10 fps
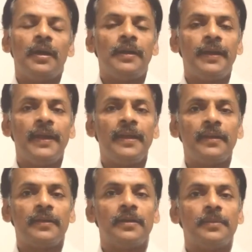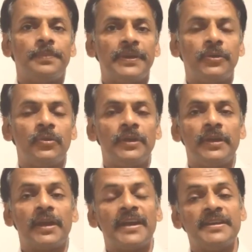rare,
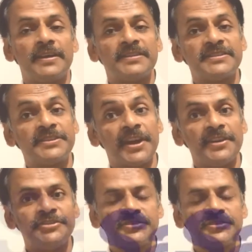peculiar and strange